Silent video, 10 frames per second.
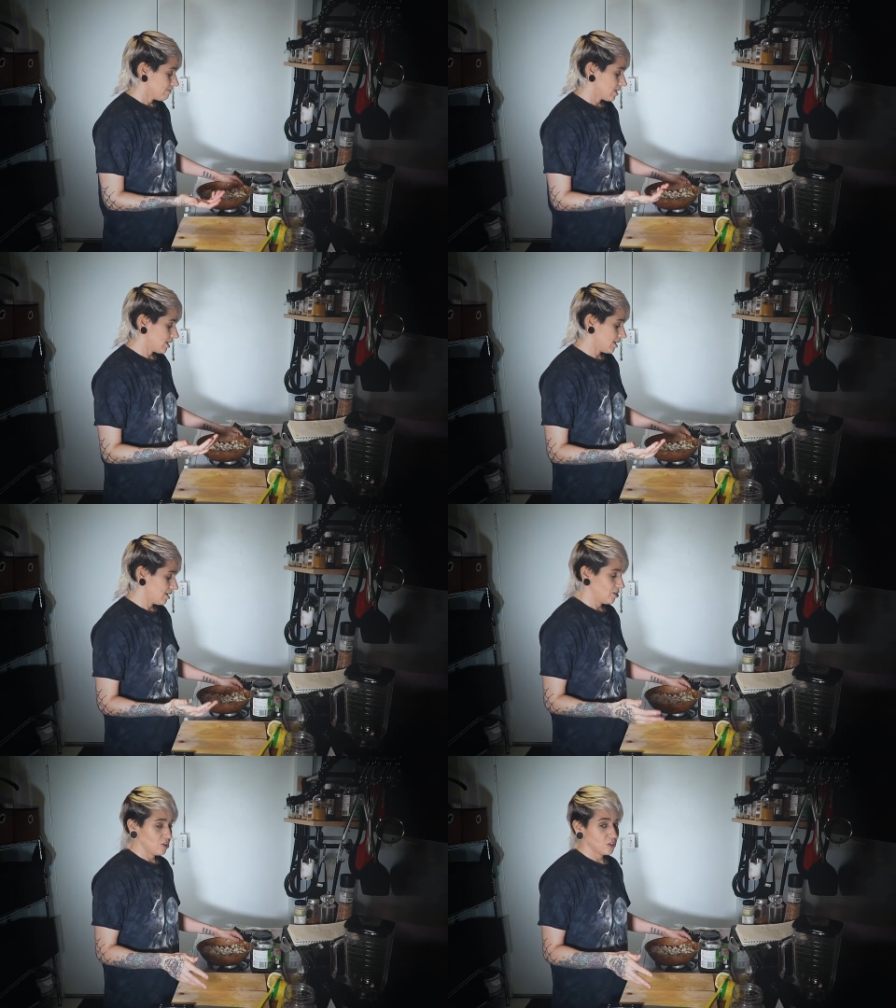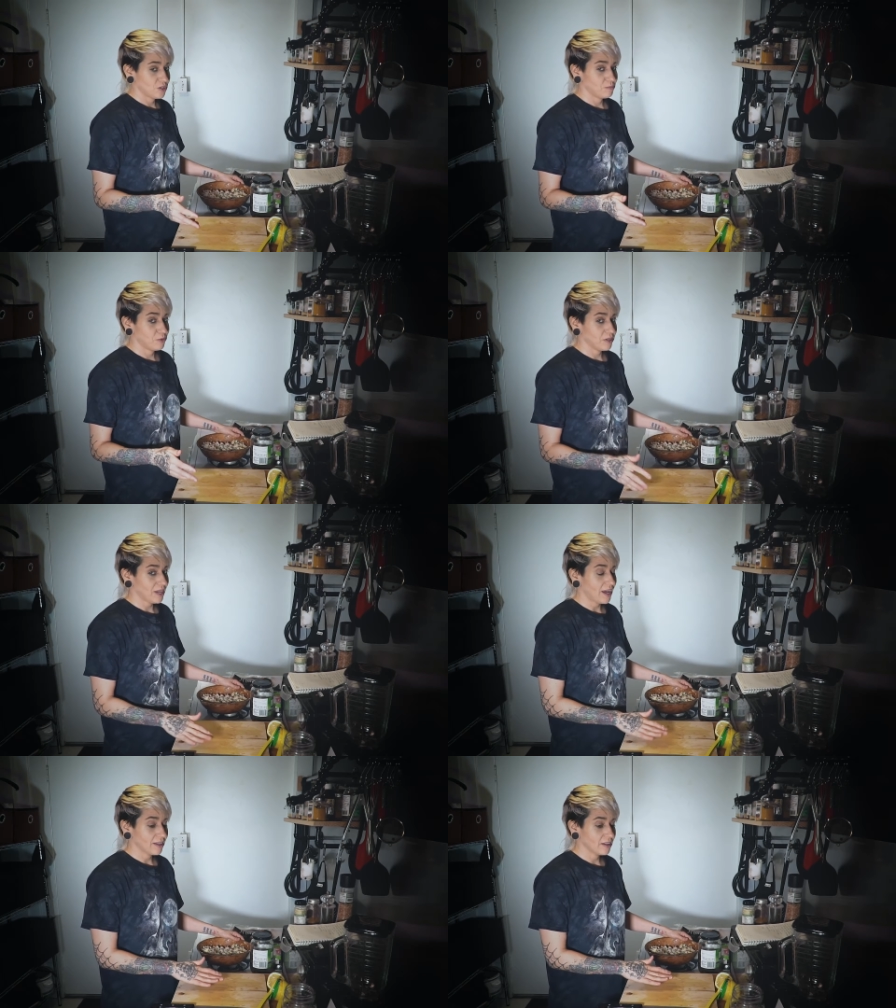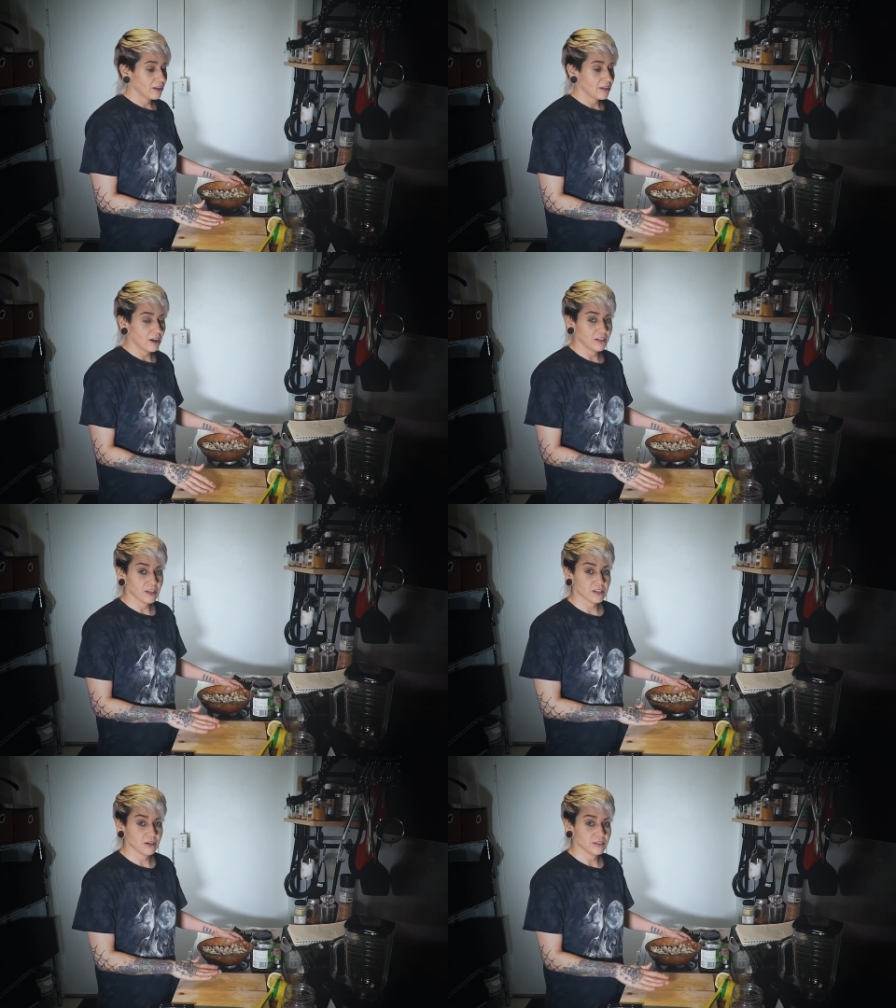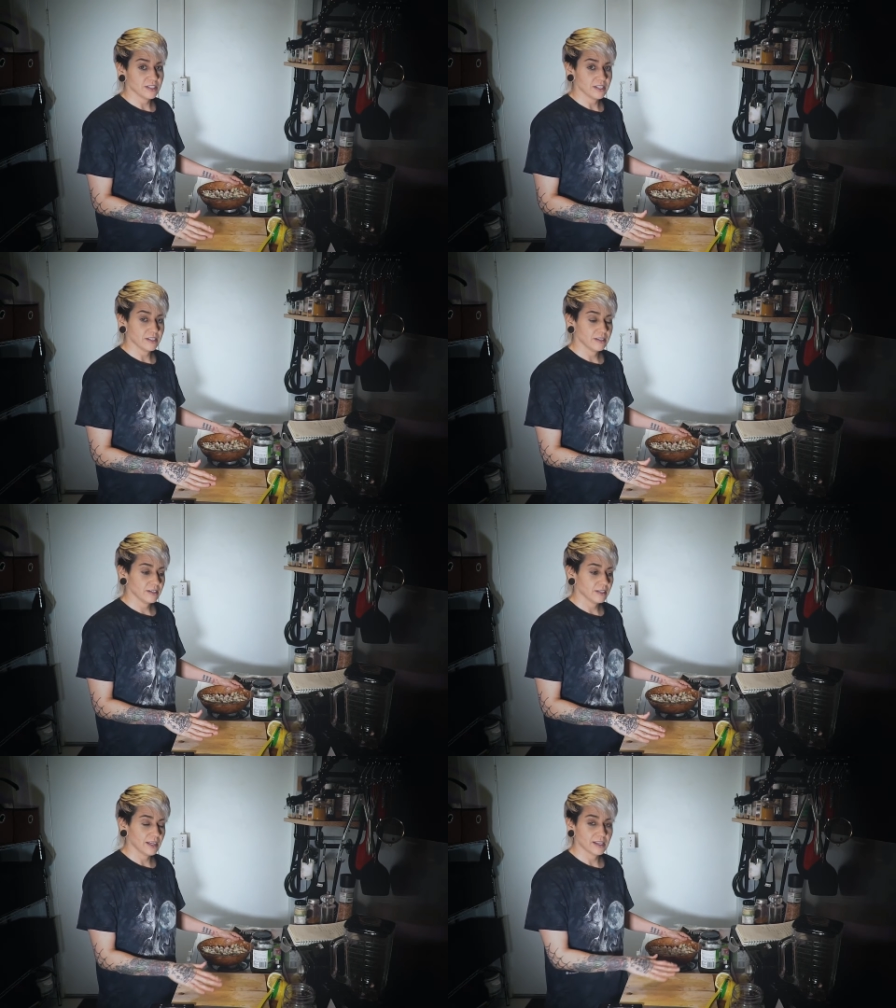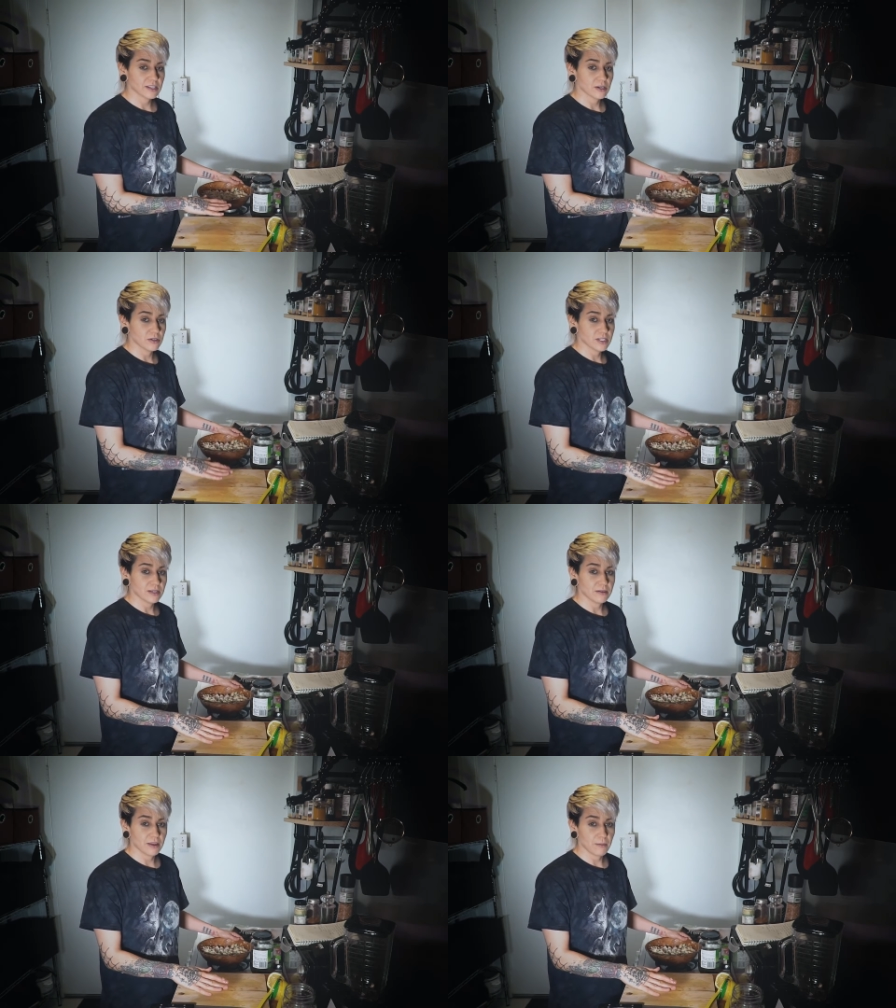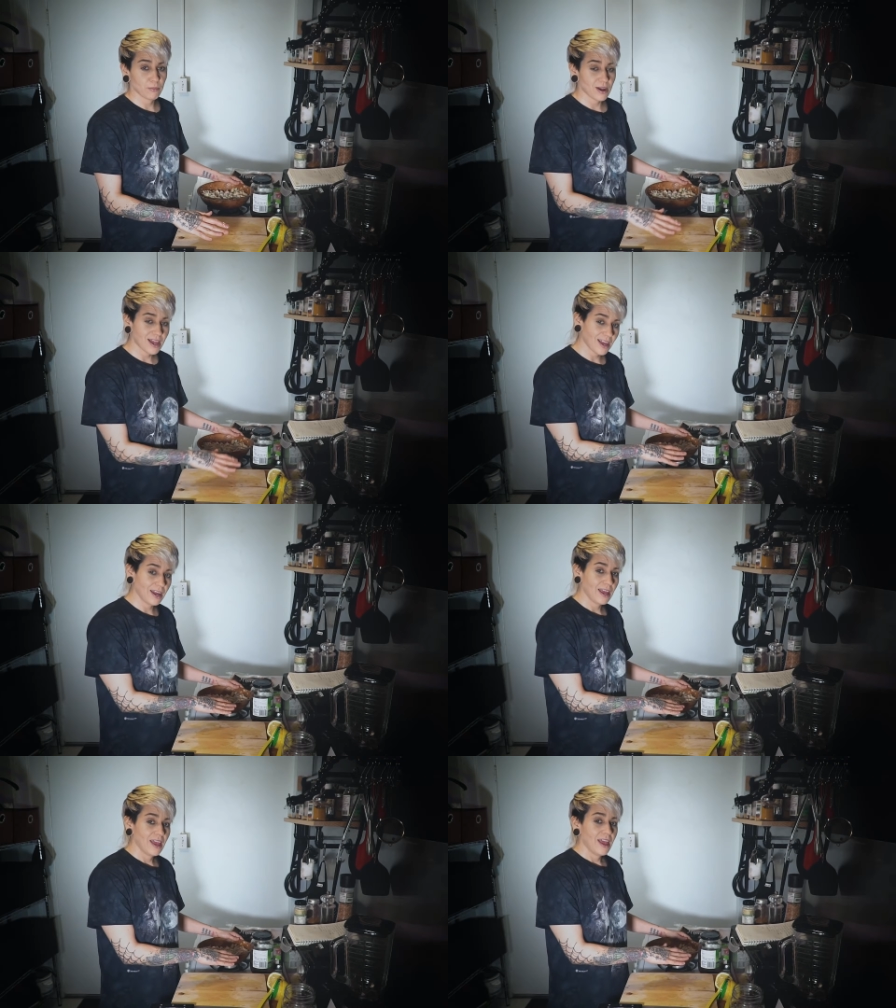You just put that on a lightly toasted bread,